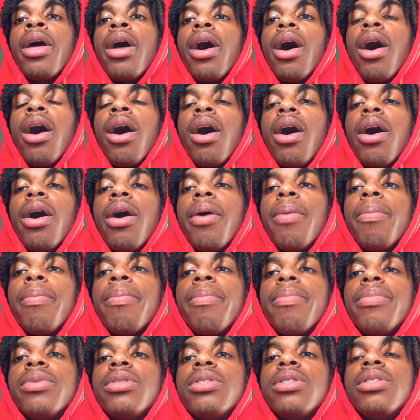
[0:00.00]
Um,
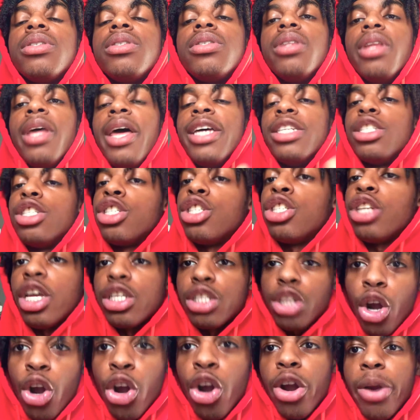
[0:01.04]
it's just, it's
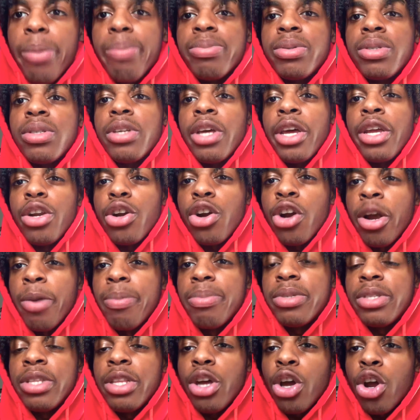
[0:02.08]
herbs and herbs.
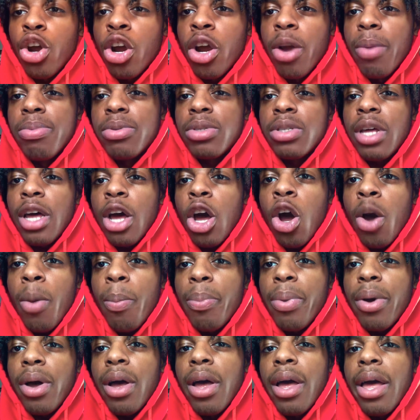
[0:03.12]
The herbs help
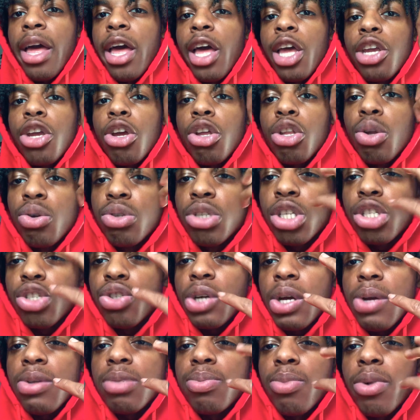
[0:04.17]
your lucid
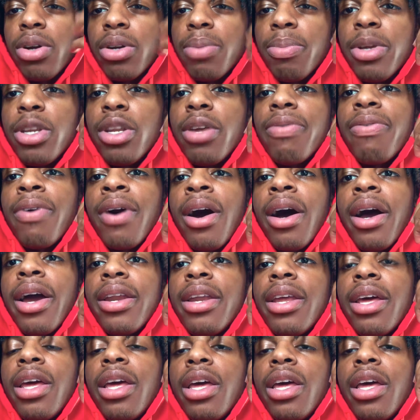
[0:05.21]
dreams more to be defined.